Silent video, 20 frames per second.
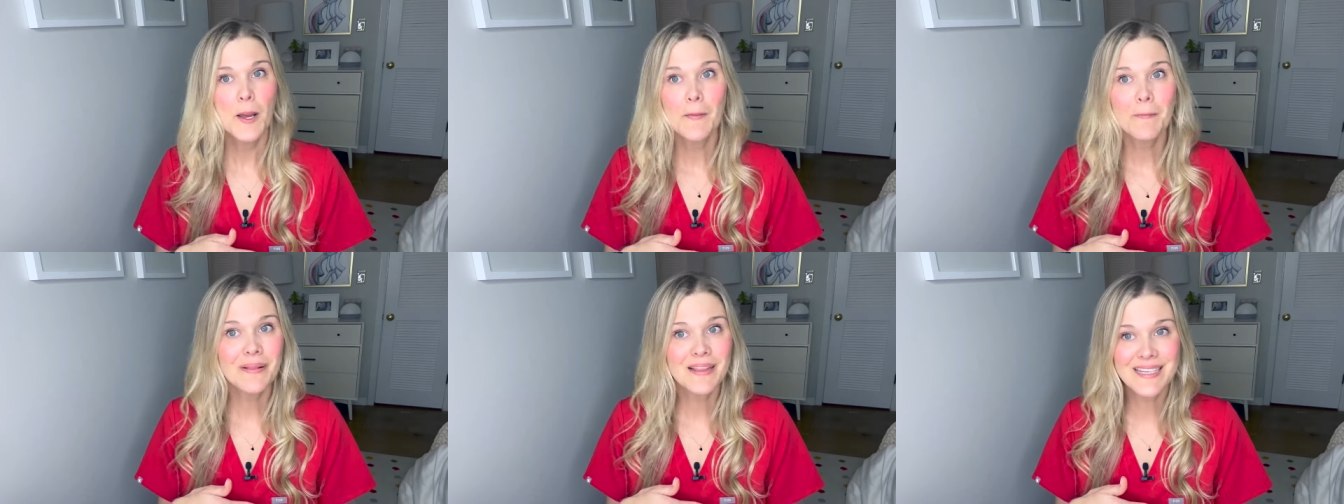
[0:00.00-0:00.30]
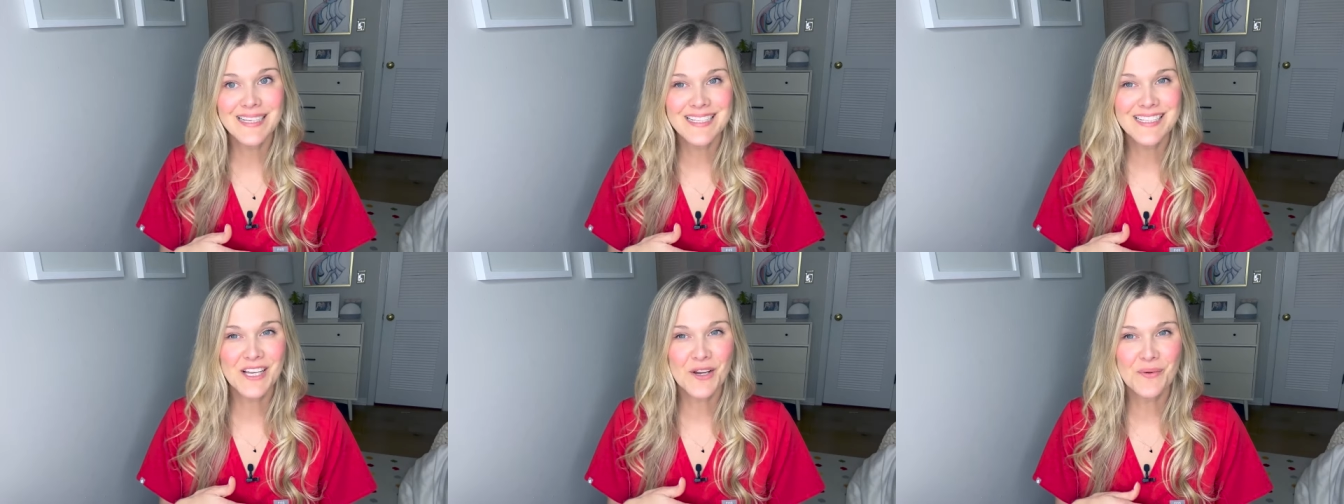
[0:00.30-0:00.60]

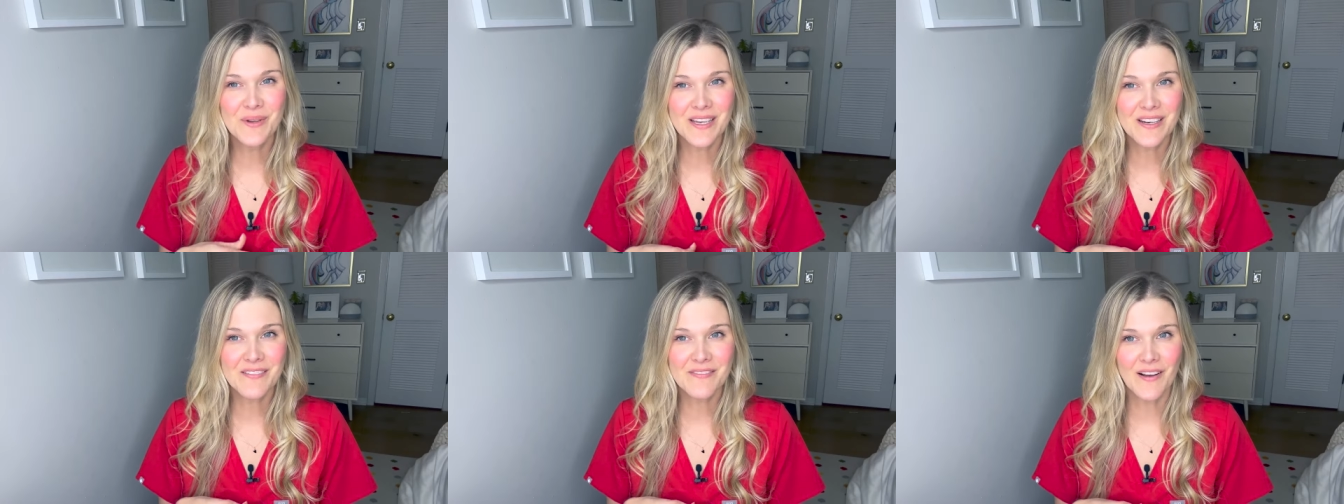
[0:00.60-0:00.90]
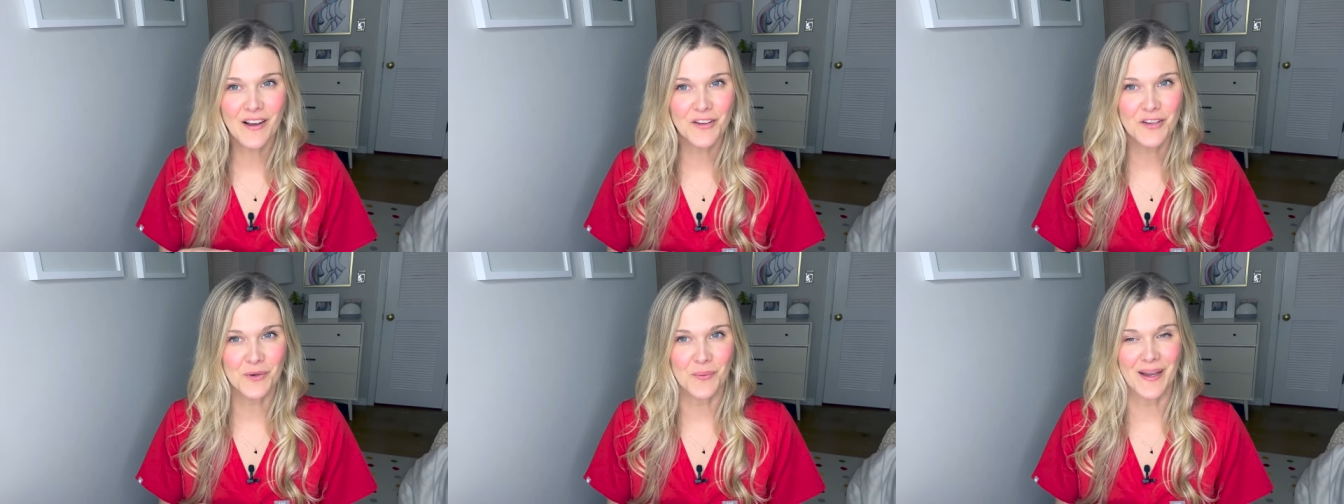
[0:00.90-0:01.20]
please go get
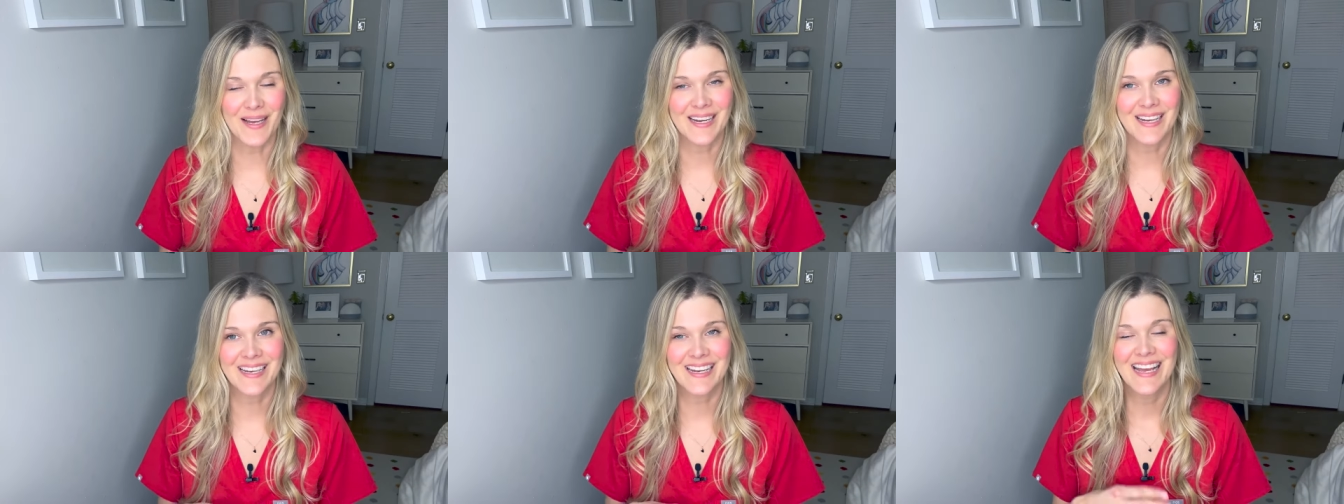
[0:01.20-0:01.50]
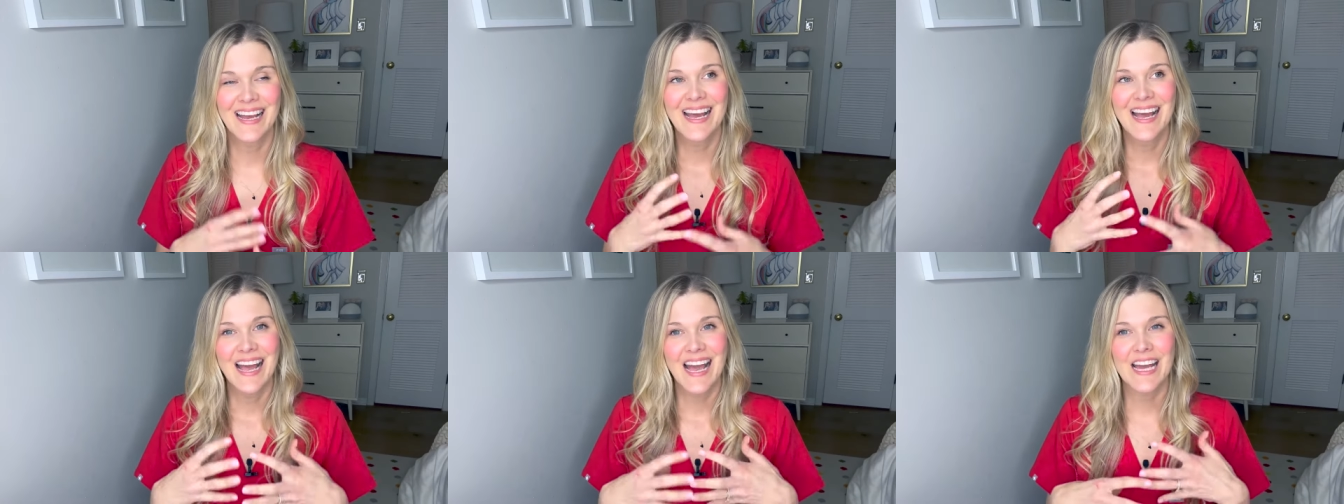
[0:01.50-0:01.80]
evaluated.
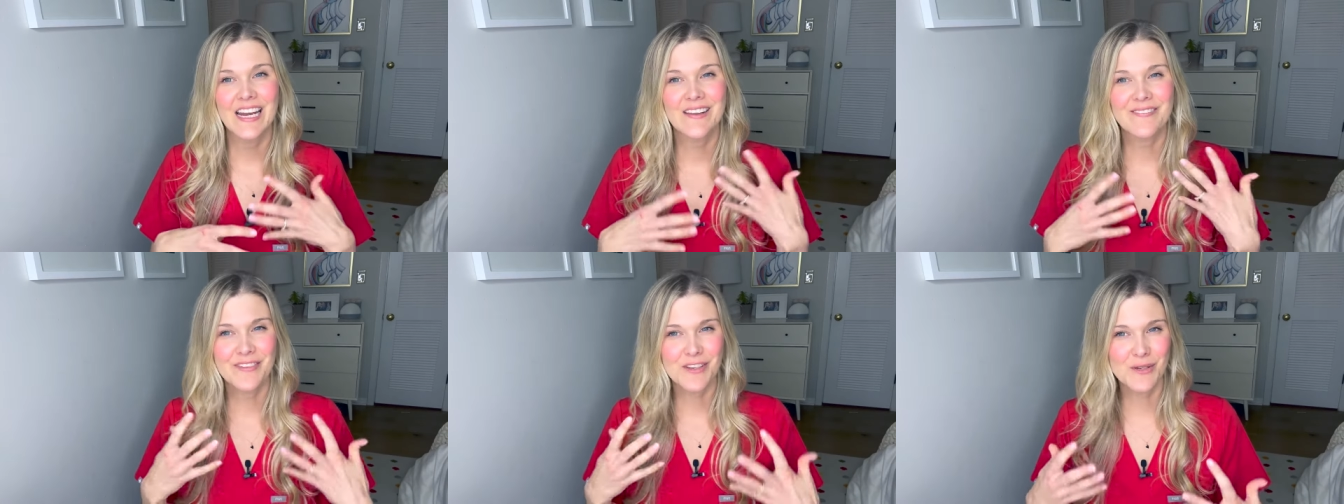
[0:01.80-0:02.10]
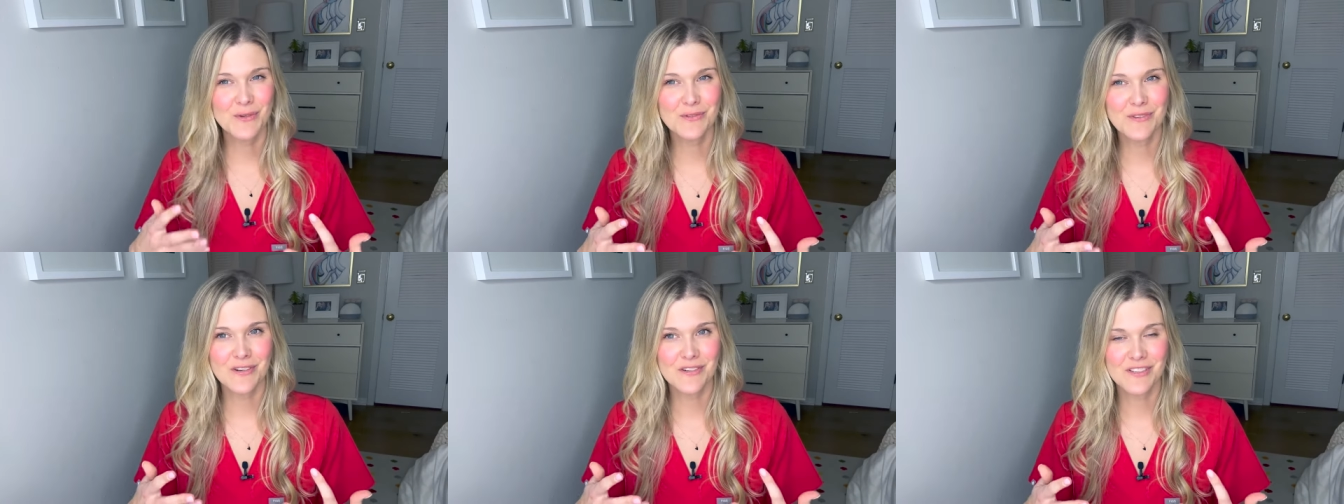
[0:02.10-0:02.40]
And if
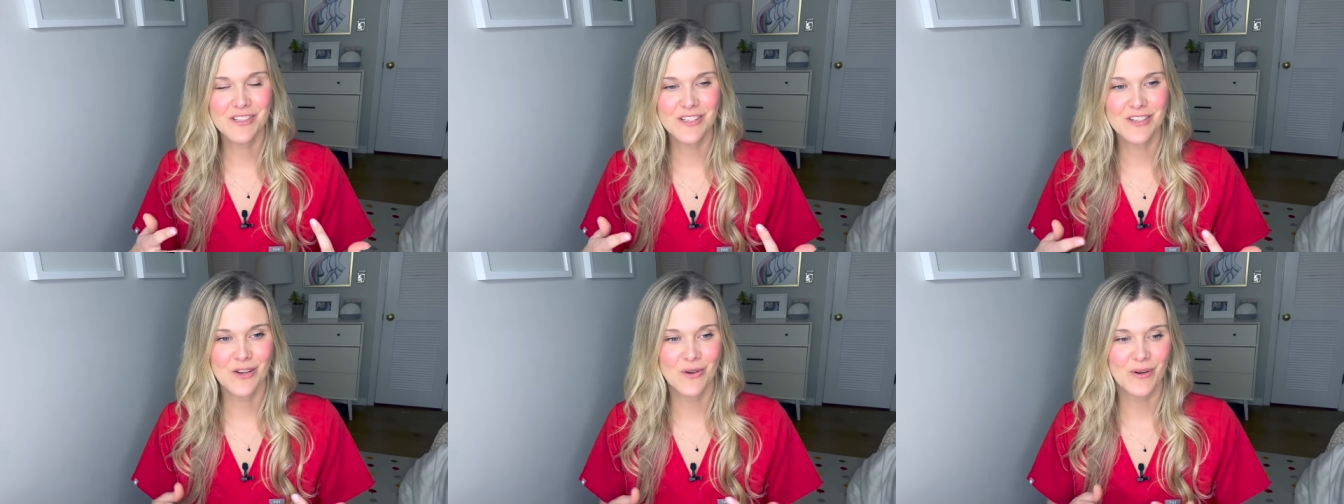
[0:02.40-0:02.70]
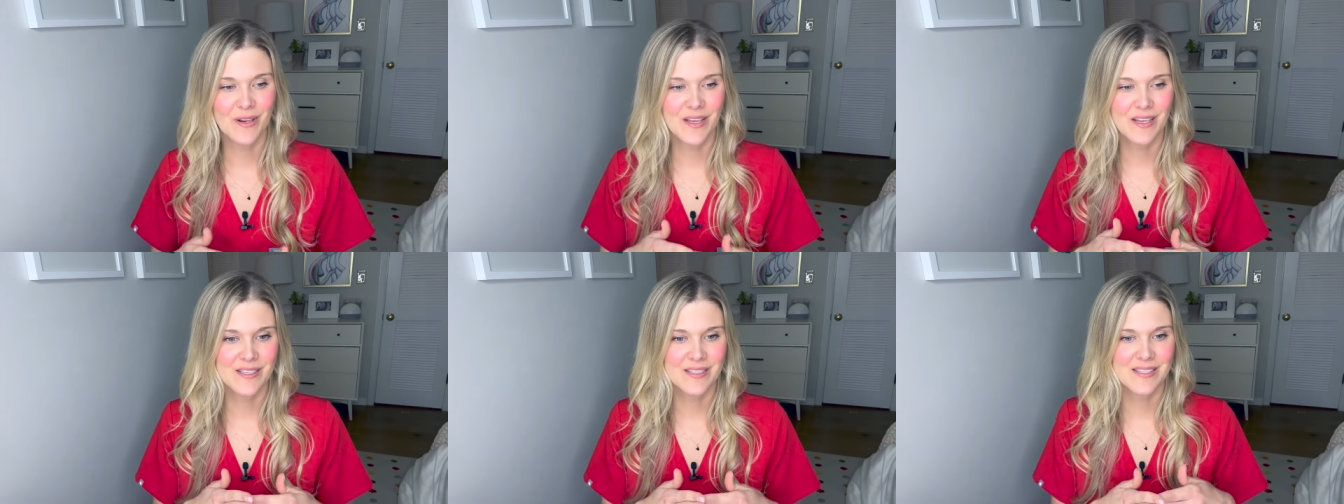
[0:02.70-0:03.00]
you start to
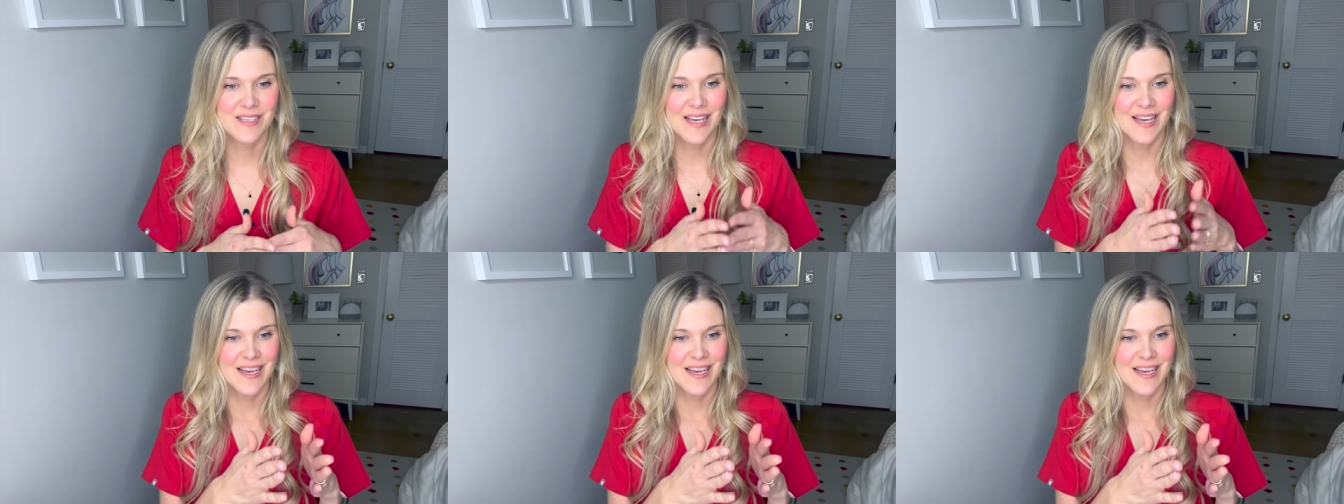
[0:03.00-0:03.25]
notice